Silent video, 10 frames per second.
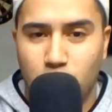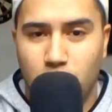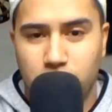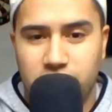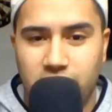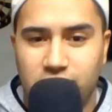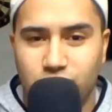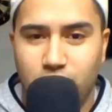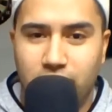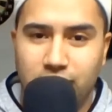our Texas
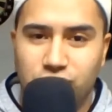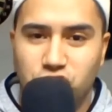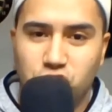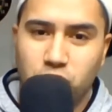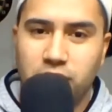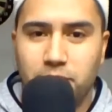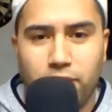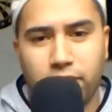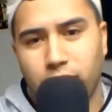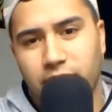Roadhouse drink
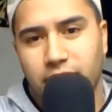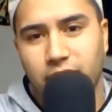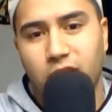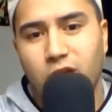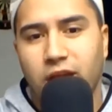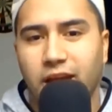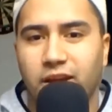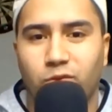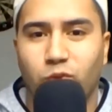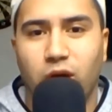margarita?"
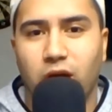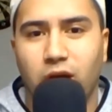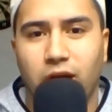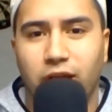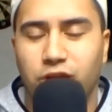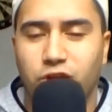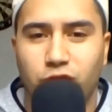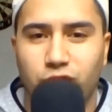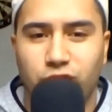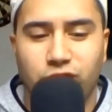And we